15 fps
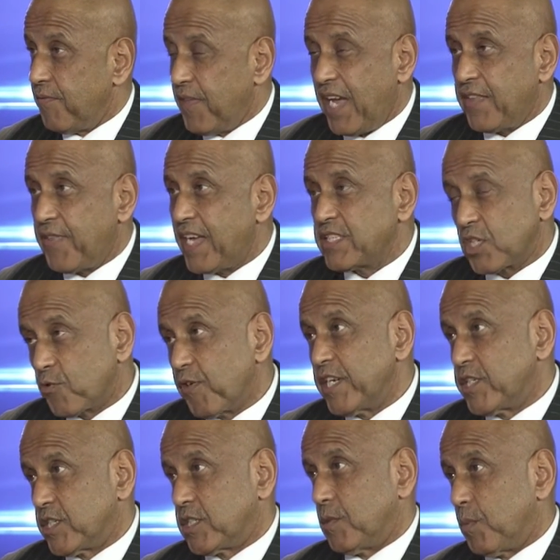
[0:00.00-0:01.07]
that, that's
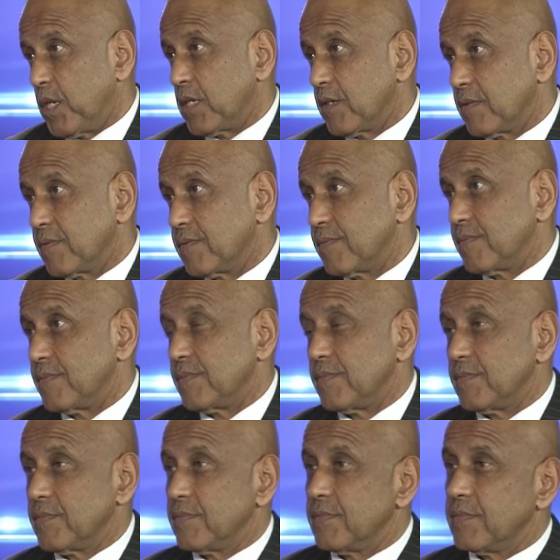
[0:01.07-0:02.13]
egregious to me
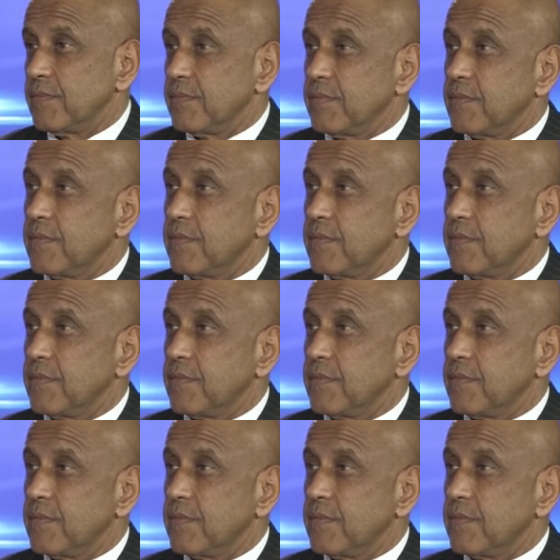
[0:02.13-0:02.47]
it's